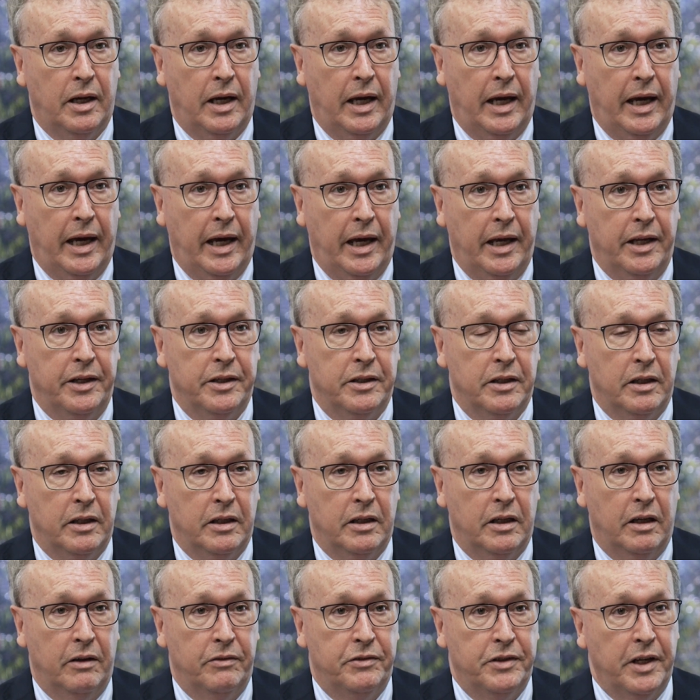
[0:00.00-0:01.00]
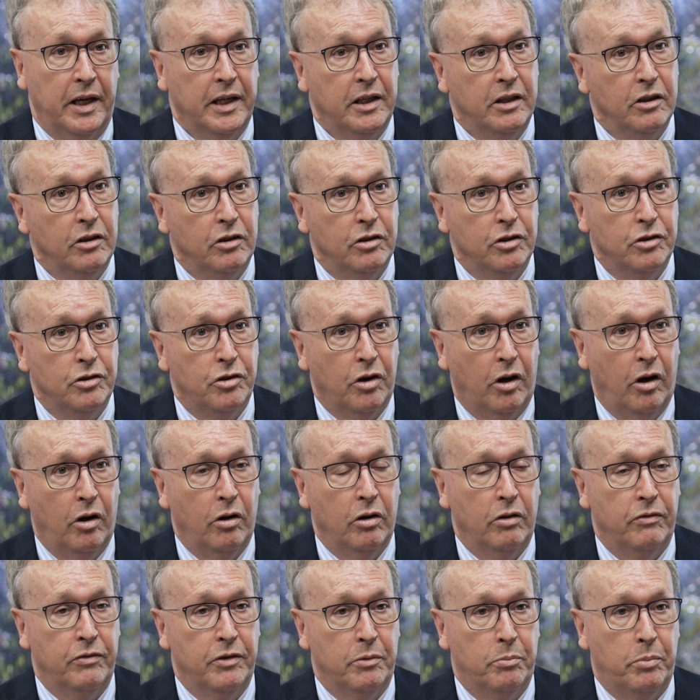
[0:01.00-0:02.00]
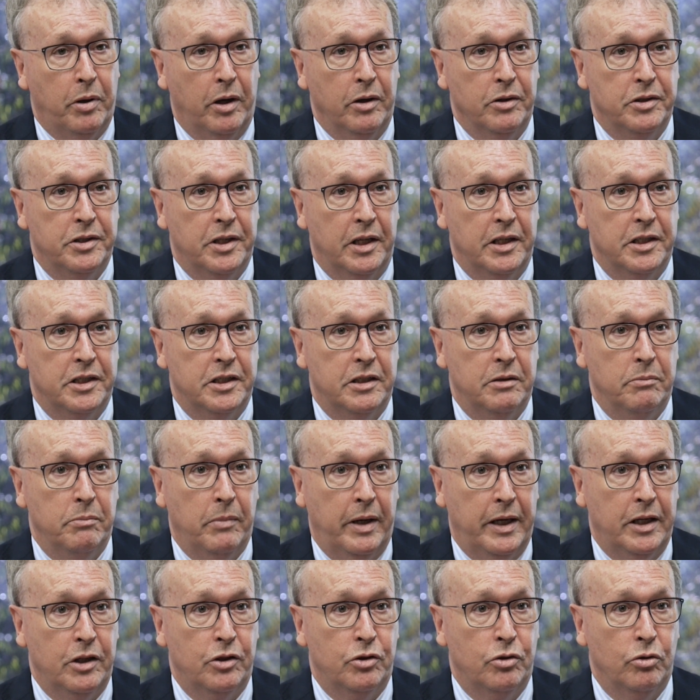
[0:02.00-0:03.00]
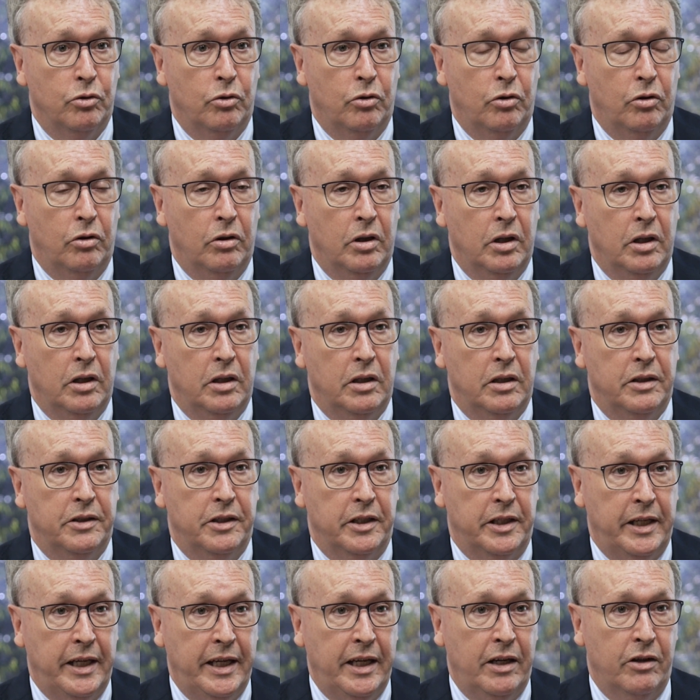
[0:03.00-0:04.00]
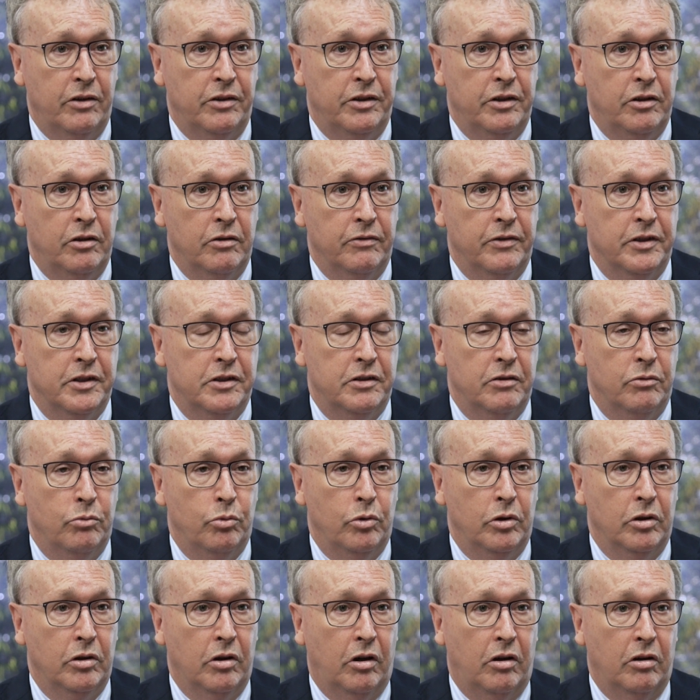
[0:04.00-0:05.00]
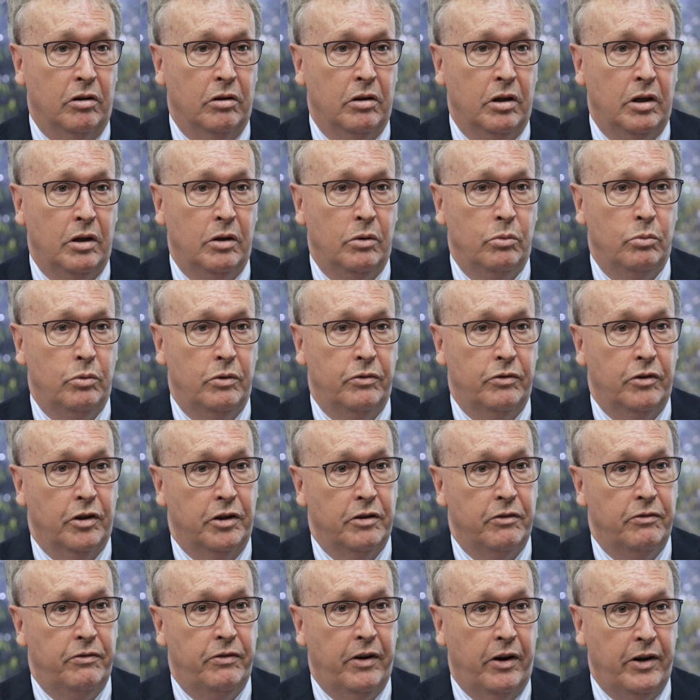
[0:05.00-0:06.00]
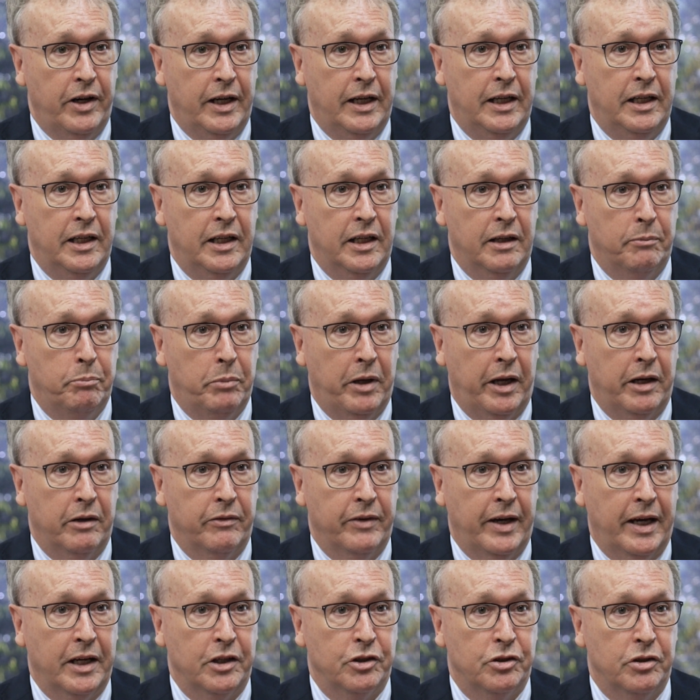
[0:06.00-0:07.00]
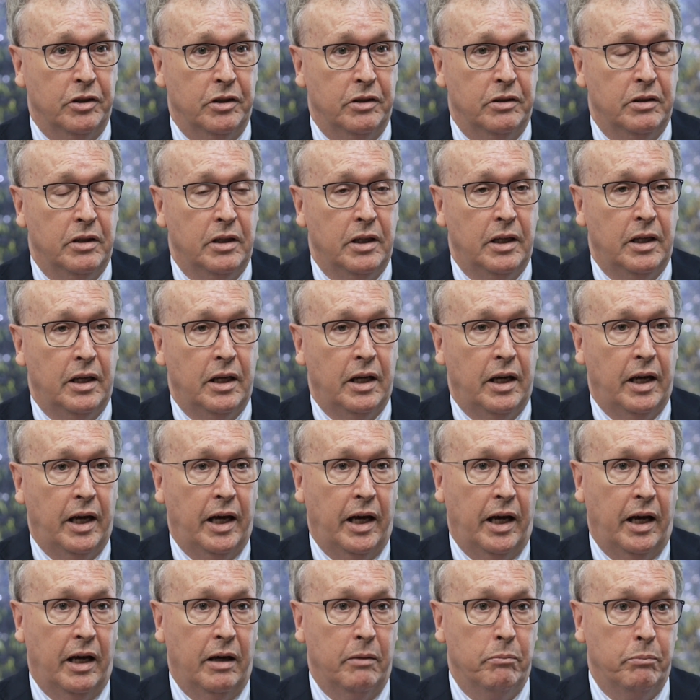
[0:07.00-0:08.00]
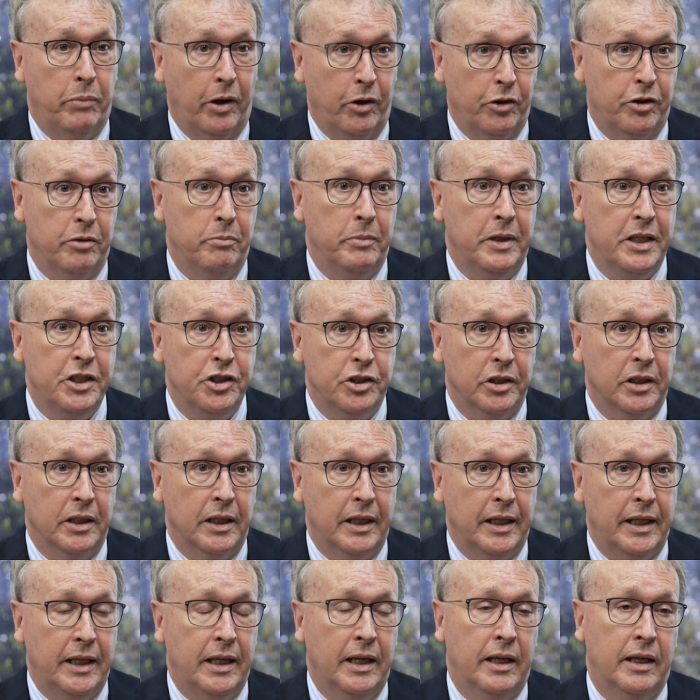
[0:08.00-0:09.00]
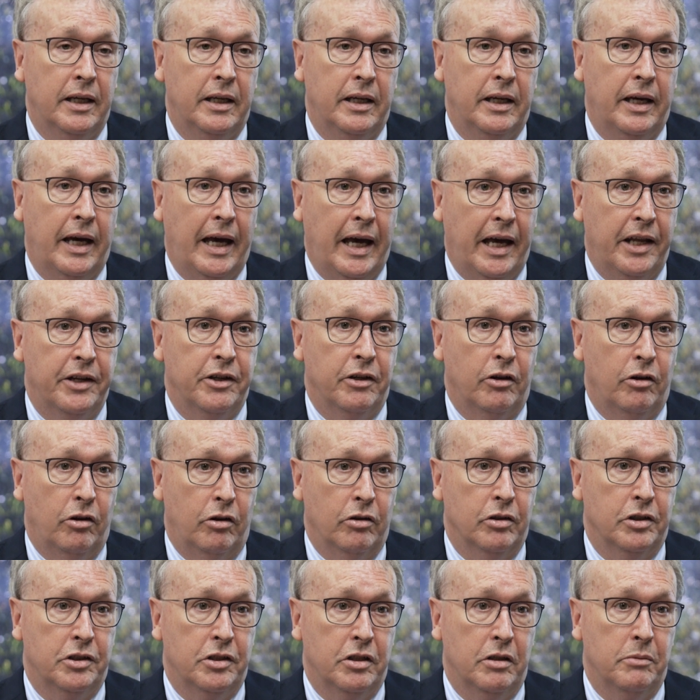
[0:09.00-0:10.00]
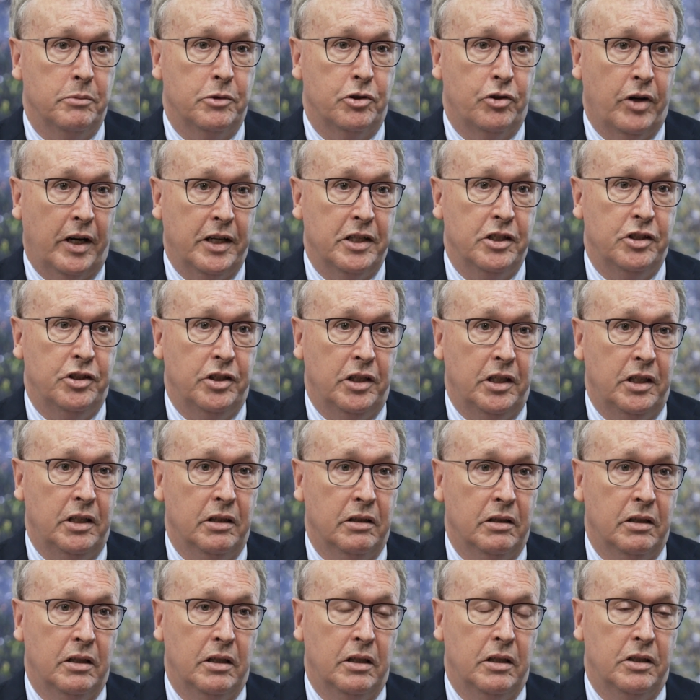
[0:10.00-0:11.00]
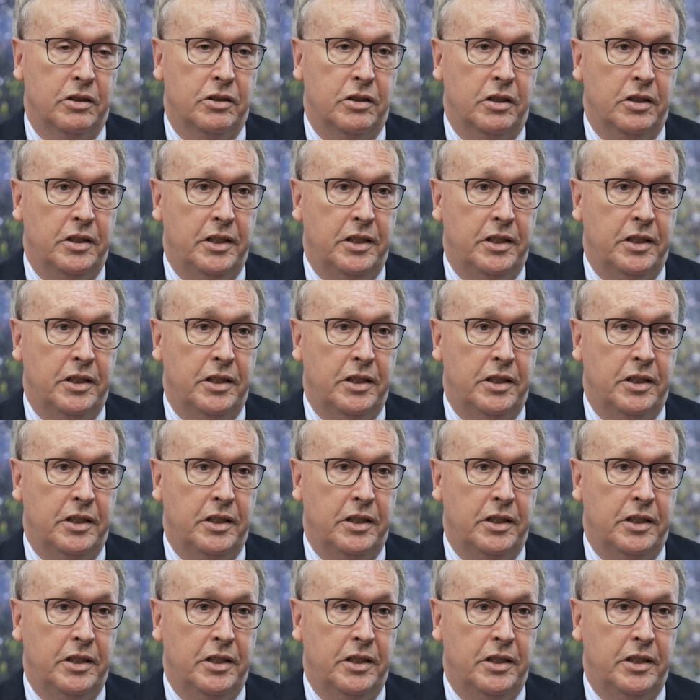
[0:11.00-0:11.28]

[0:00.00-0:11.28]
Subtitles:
and have taken control of the process to make sure that here at the University of Wollongong we've got a very clear plan of action, both immediately and a longer term strategy to